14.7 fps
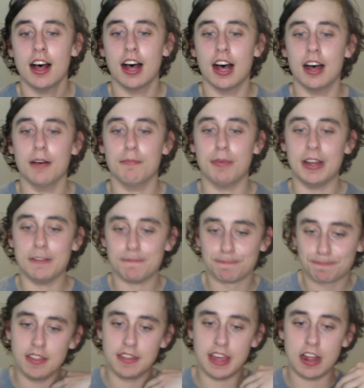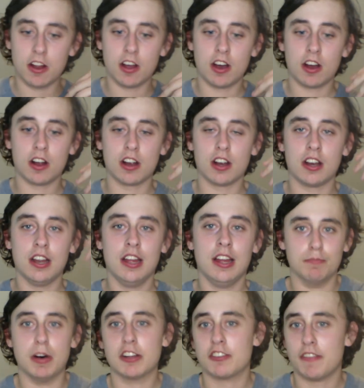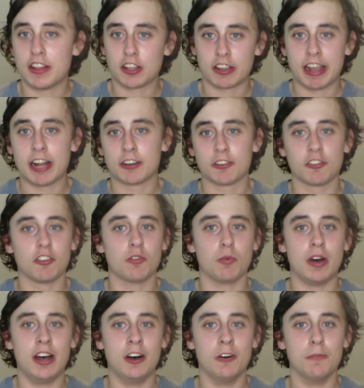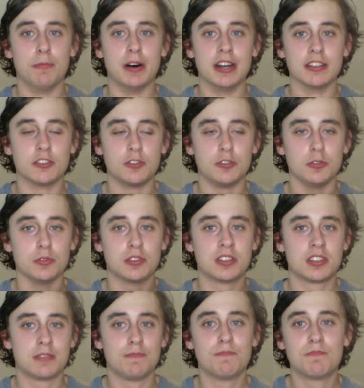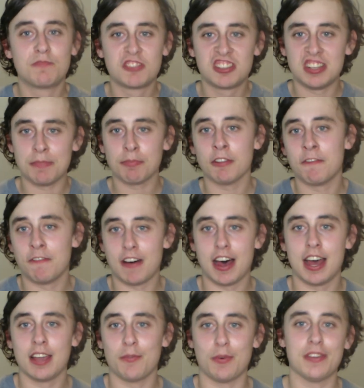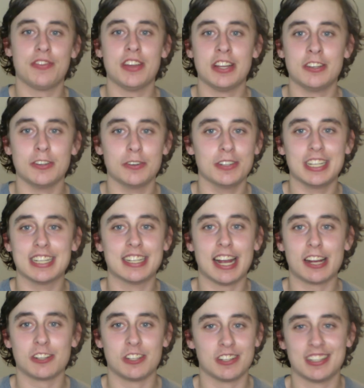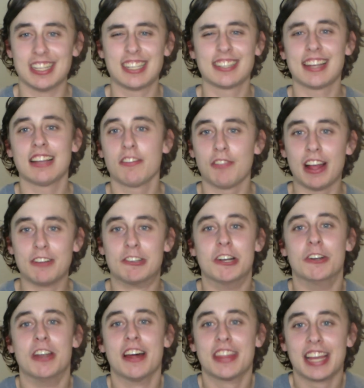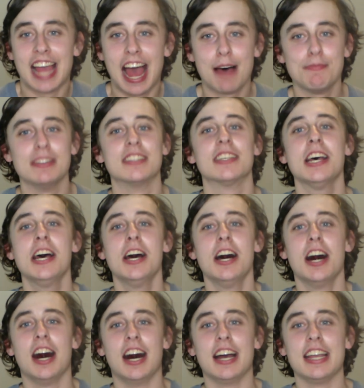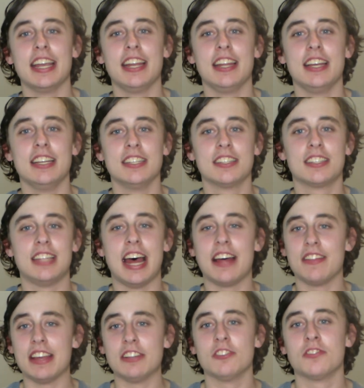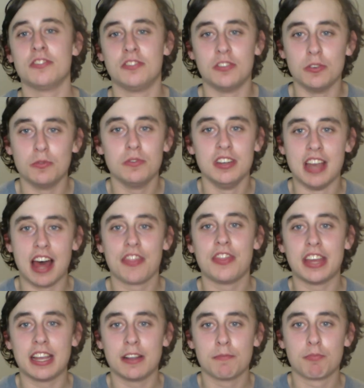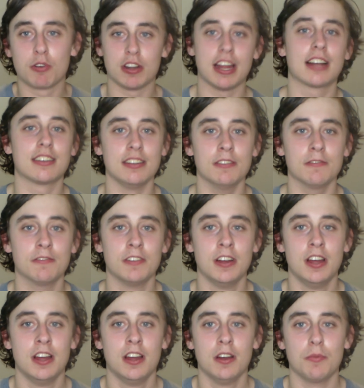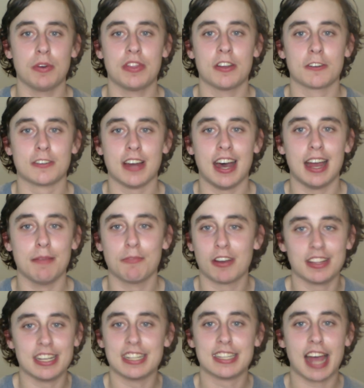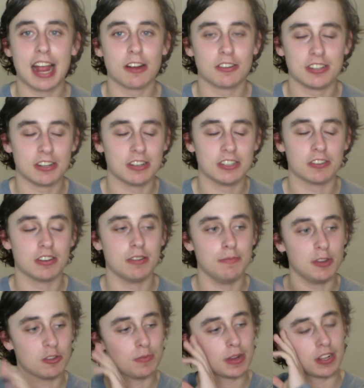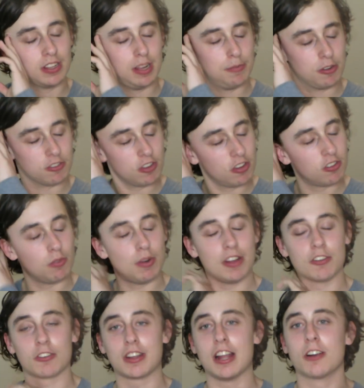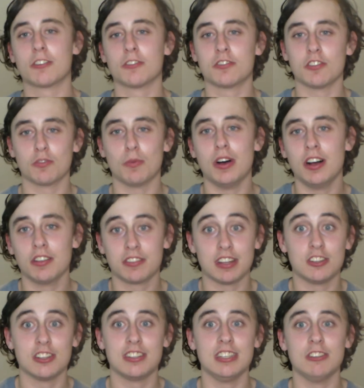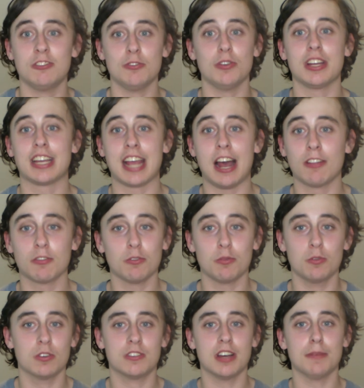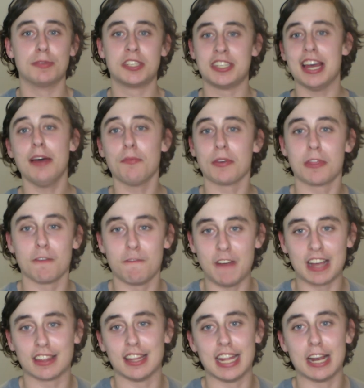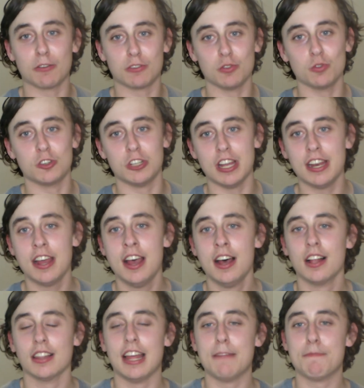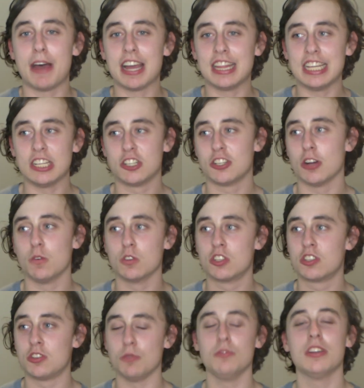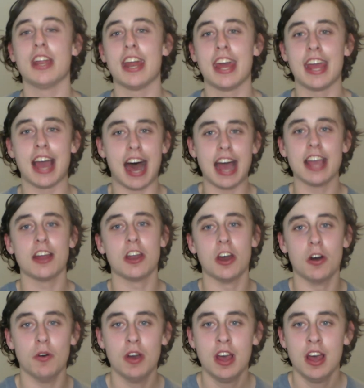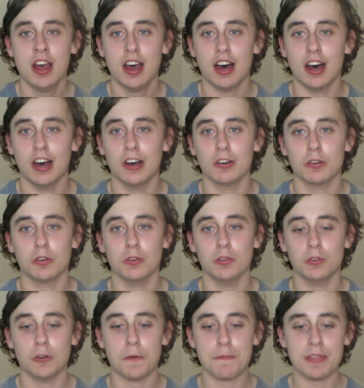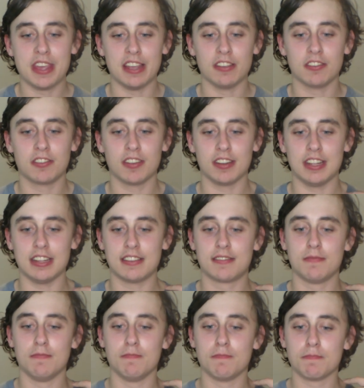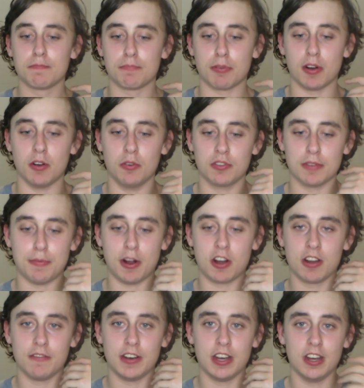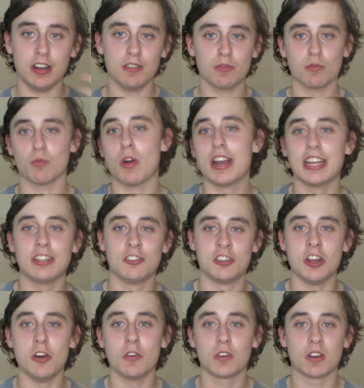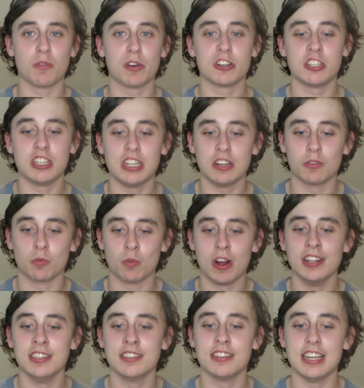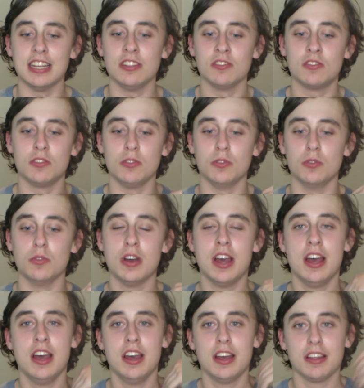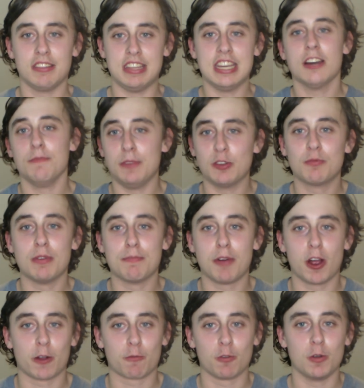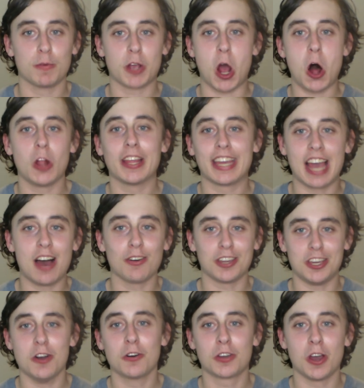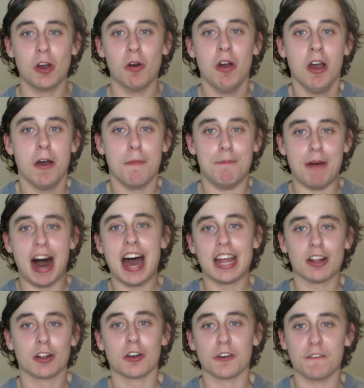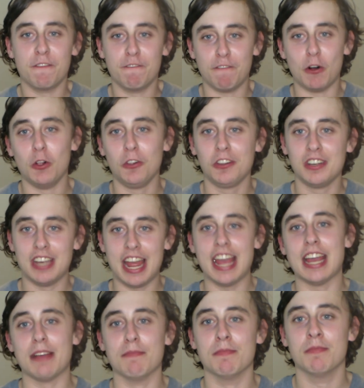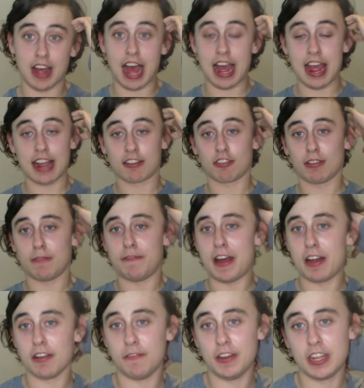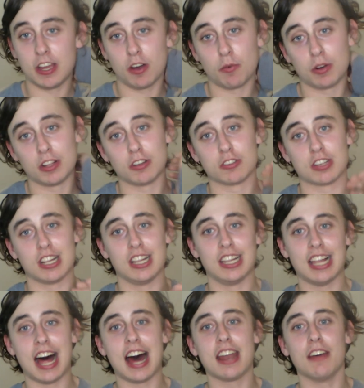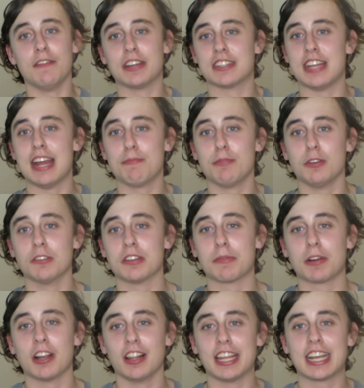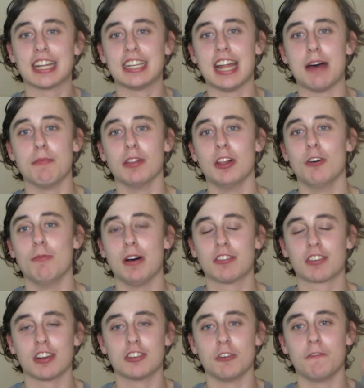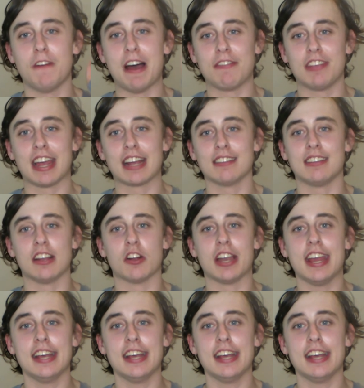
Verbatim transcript: Uh, but there are bunch of other characters as well, but to simplify what they do in the entire series, it's a slice of life show, nothing happens. Uh, it is that they just do nothing productive with their time throughout the entire series are an amusement club. There's also other characters as well, such as the student council, who is upset with the fact that they don't do shit, led by the show's tsundere Ayano, uh, who is the who's a part of a running joke of where she runs into the amusement park room, calling out Kyoko by her full name. I actually found a video where there's a lot of examples. I'm going to link it down below. I'm also going to show five seconds. Here it